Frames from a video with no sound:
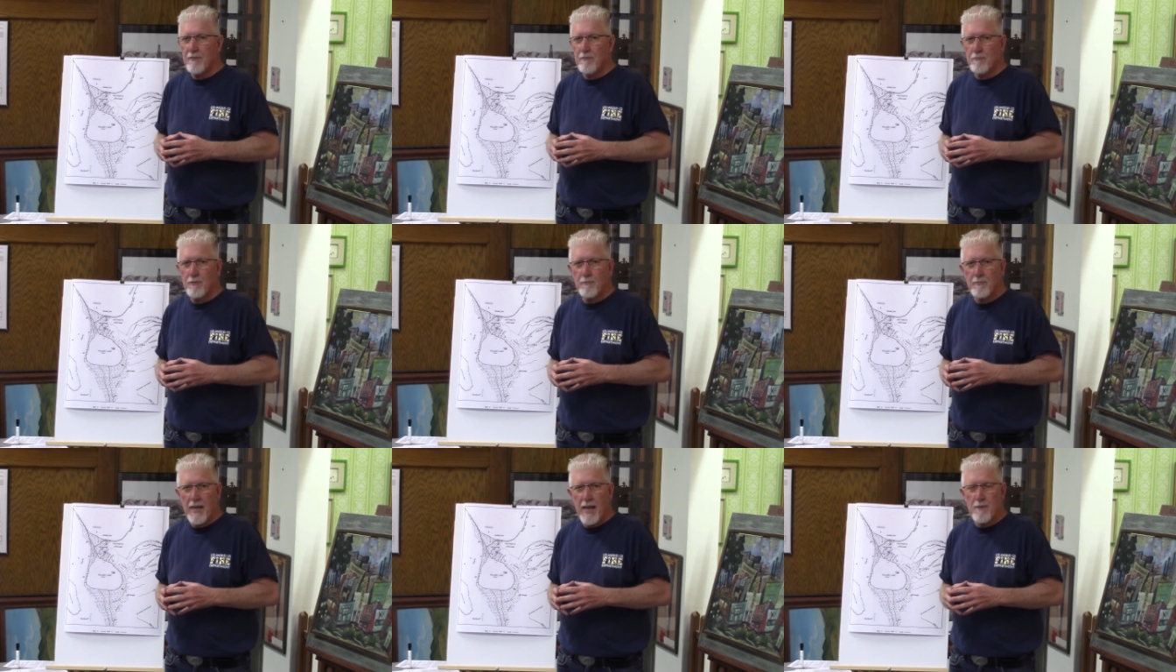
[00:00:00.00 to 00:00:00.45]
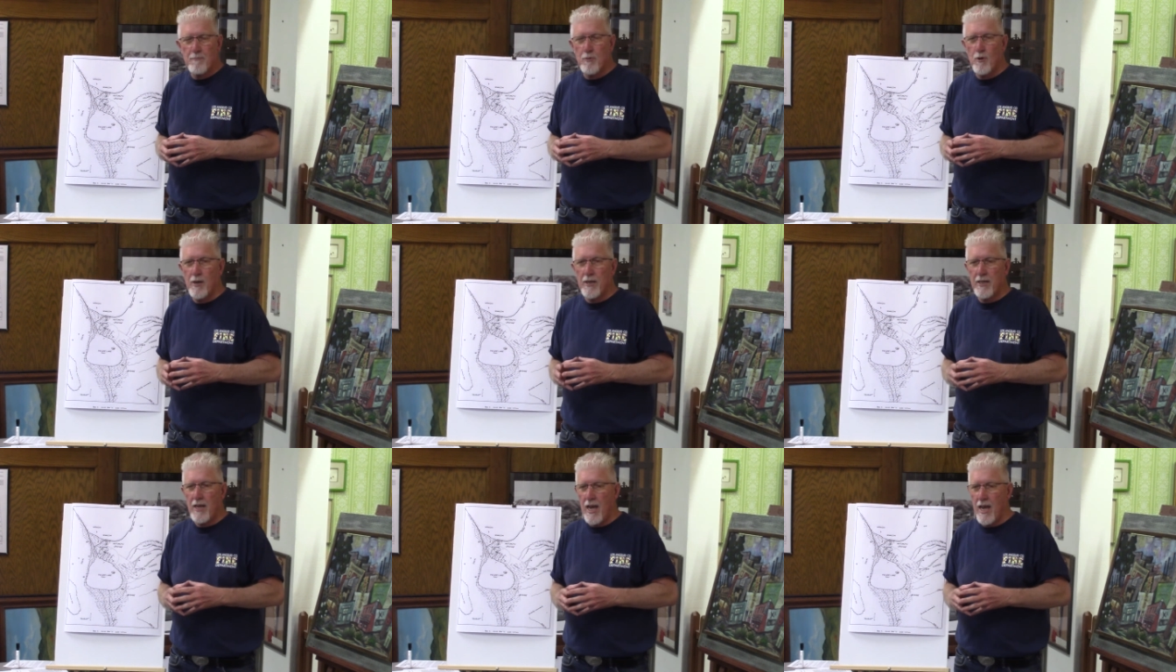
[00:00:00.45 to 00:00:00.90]
from that
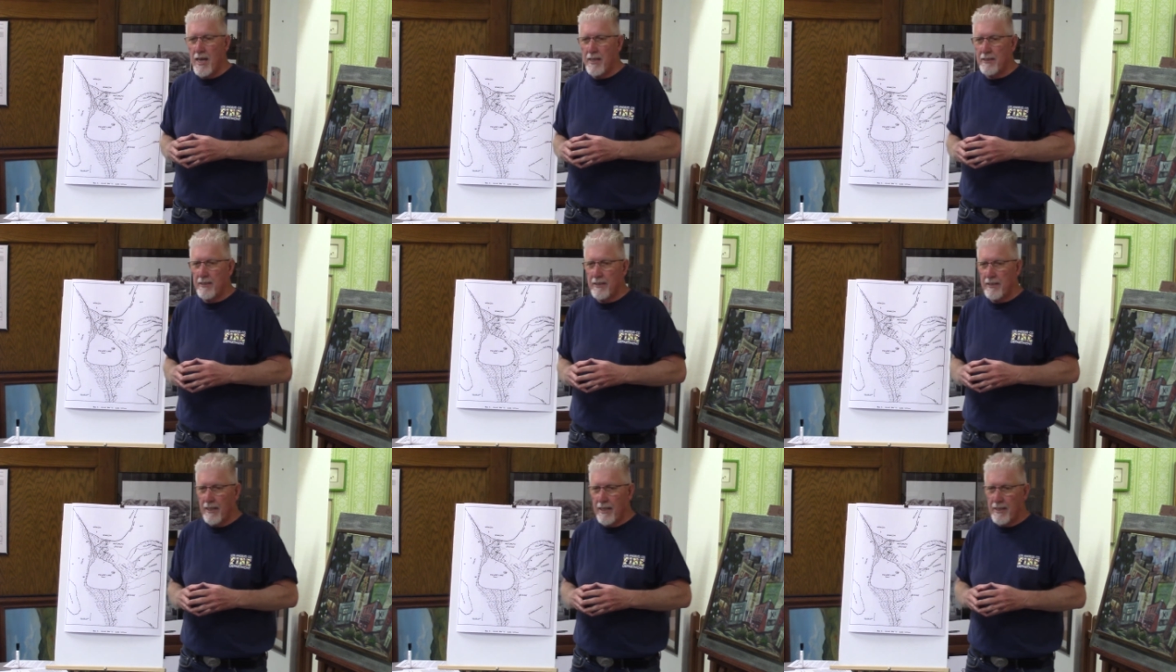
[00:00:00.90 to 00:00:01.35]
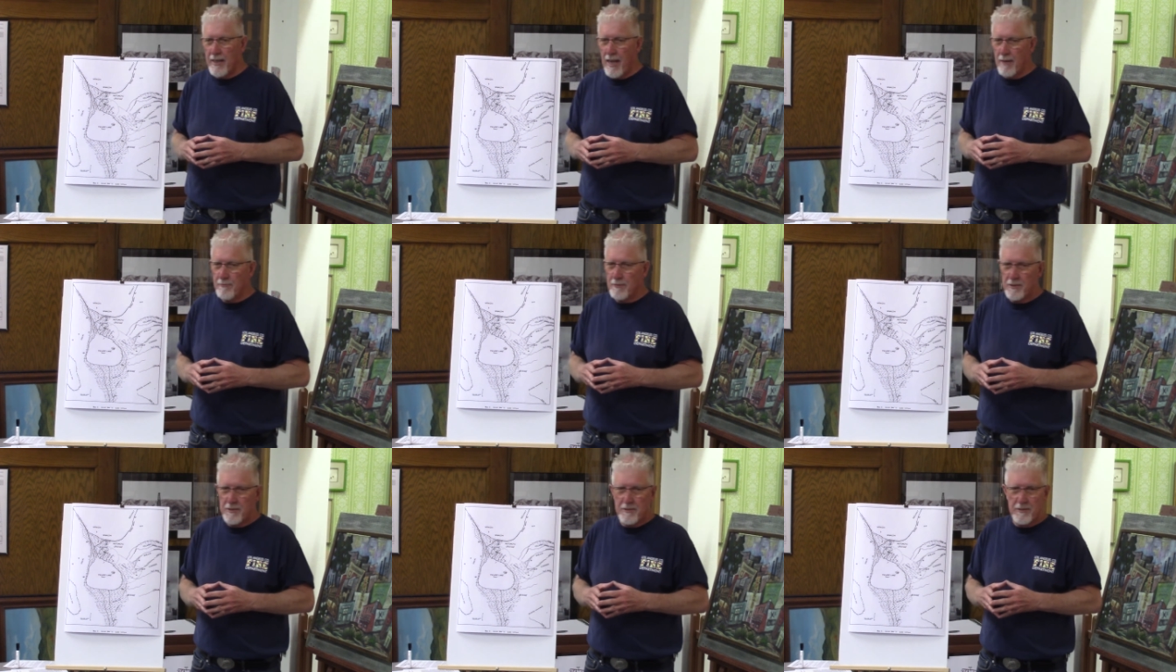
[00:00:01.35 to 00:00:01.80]
point on, and
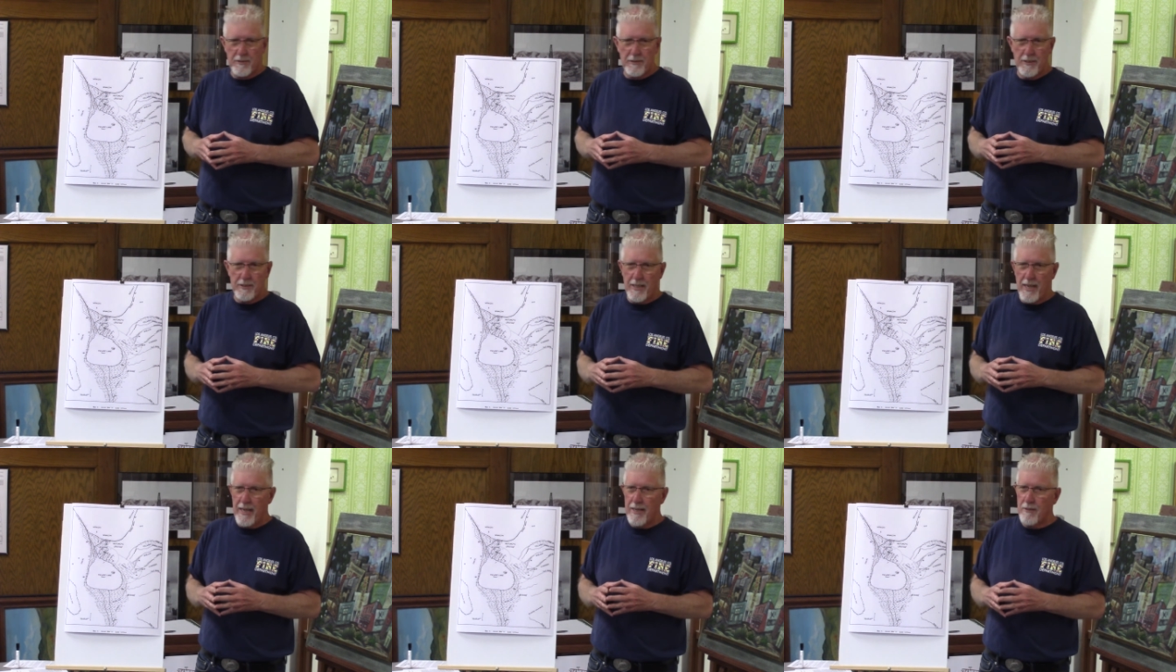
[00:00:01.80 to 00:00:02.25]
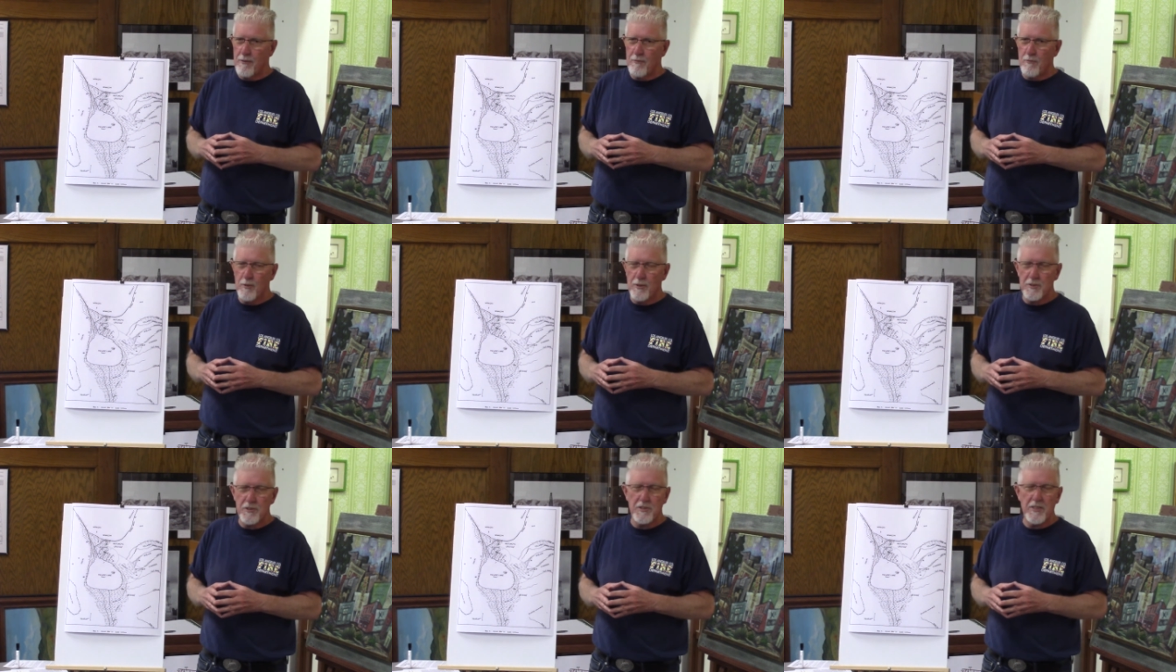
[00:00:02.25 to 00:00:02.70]
I'm just going to tell you,
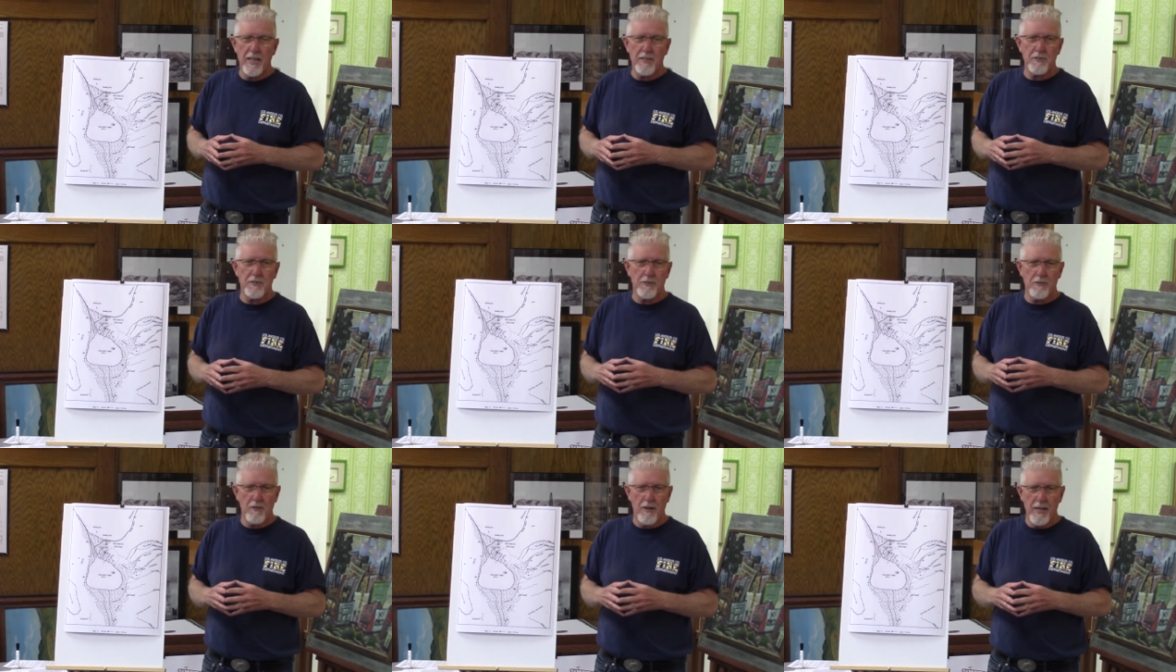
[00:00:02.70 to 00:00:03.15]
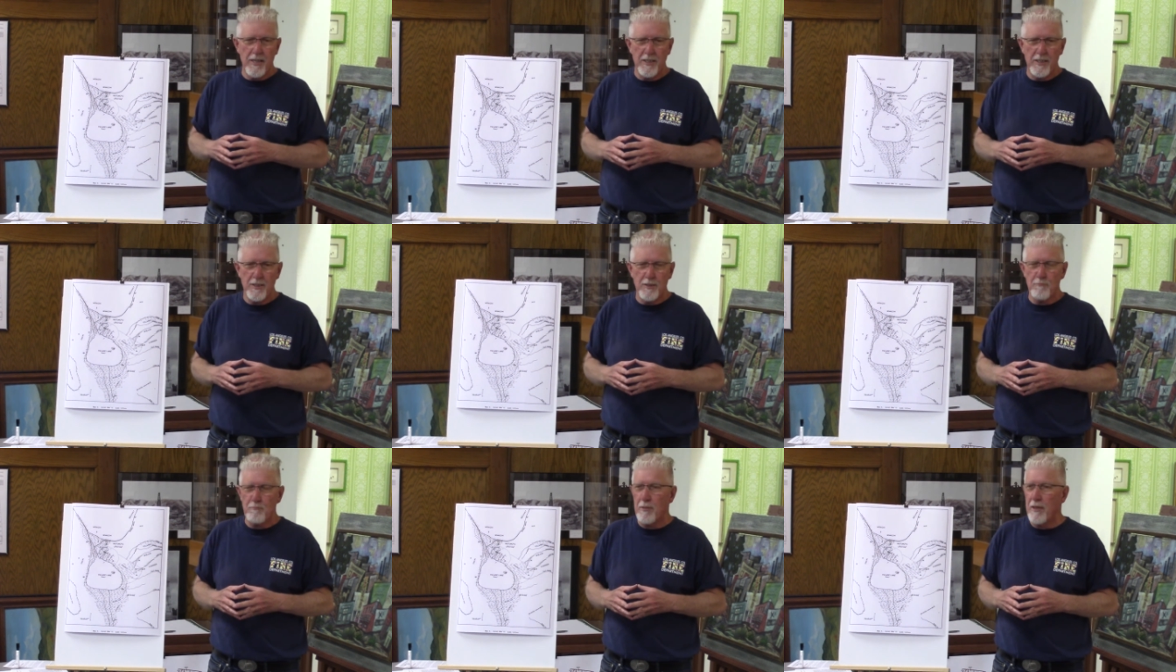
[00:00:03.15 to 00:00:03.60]
was
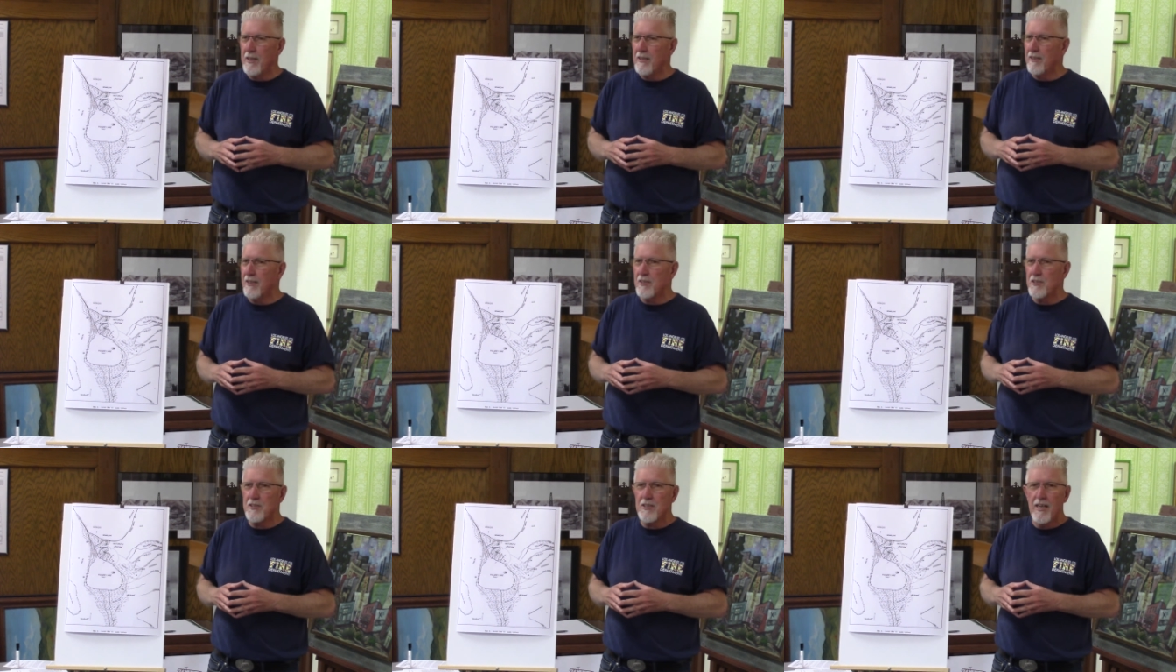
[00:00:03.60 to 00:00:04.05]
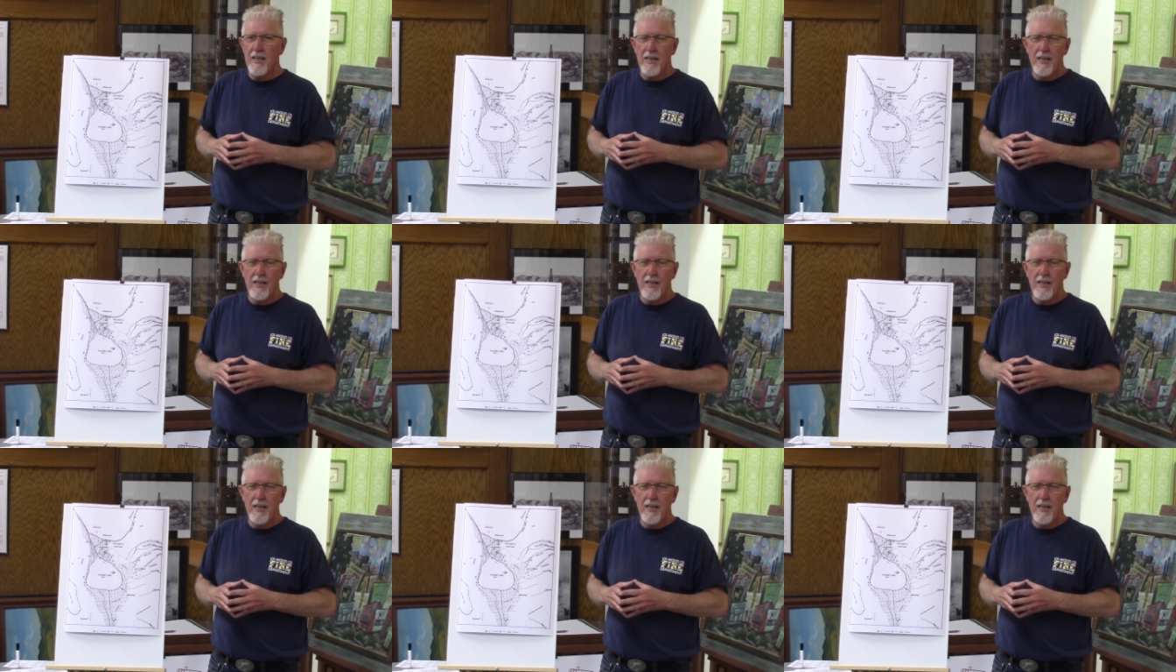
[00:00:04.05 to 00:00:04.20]
desecrated and pillaged